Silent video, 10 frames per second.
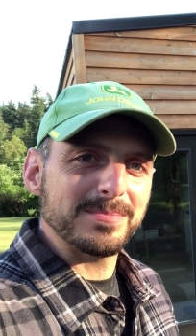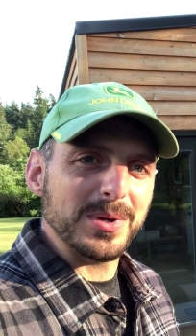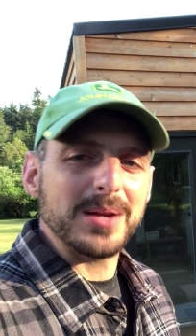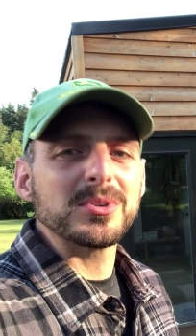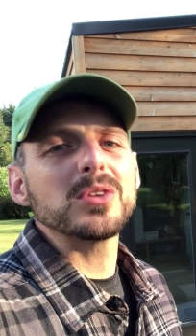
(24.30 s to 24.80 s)

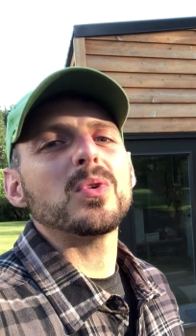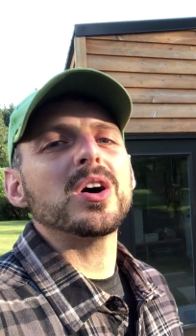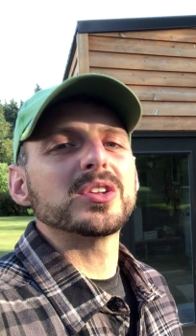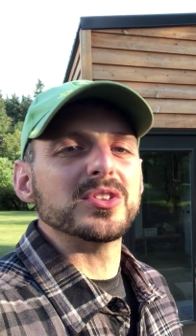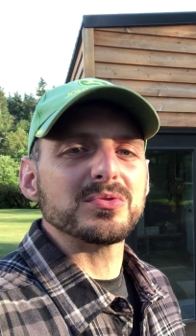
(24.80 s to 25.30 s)
But I'm going to
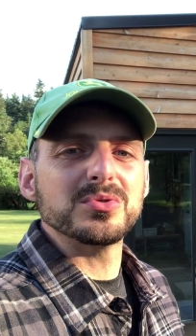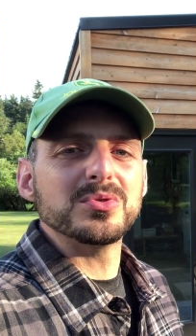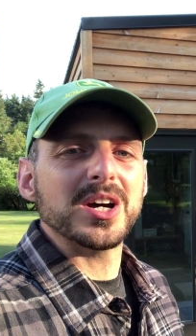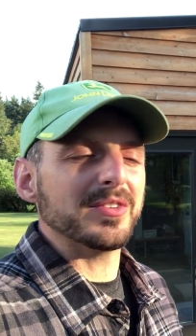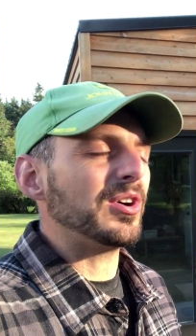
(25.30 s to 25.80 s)
walk you through
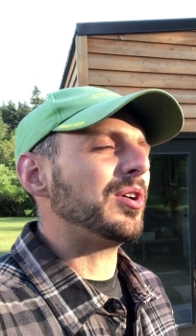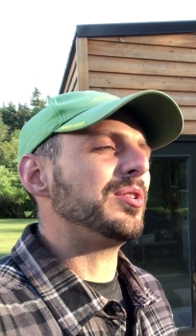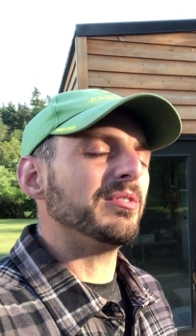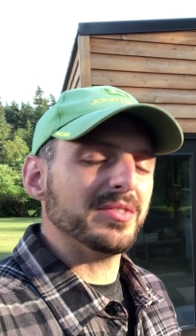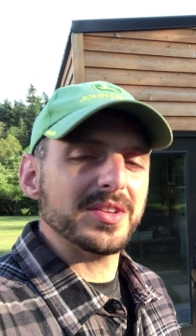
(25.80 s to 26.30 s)
kind of
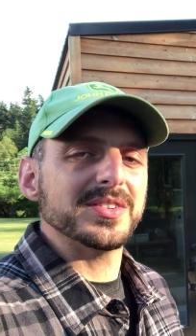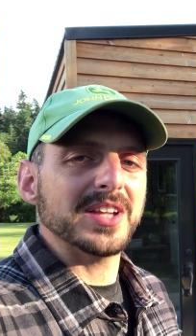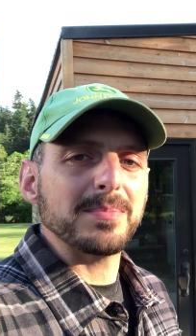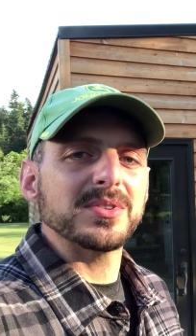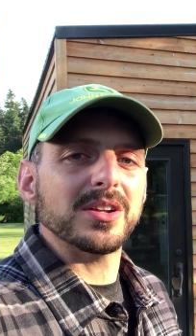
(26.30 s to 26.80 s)
all of the
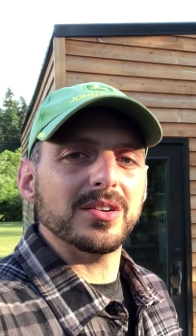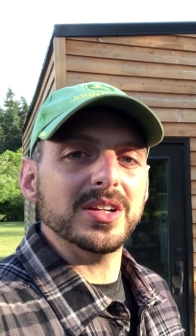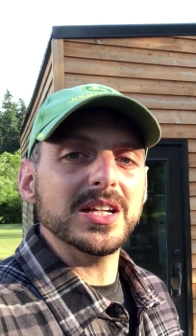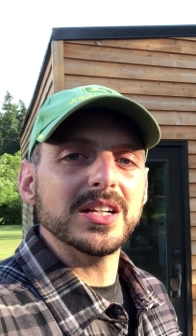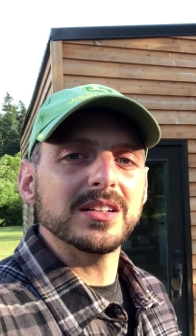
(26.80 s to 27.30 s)
steps that are
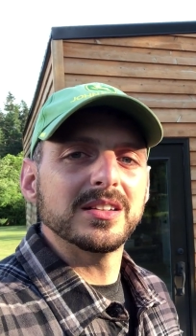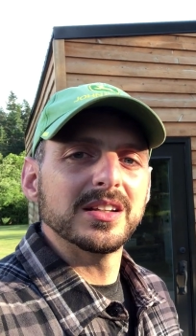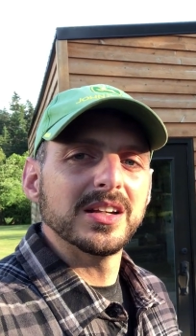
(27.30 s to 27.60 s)
needed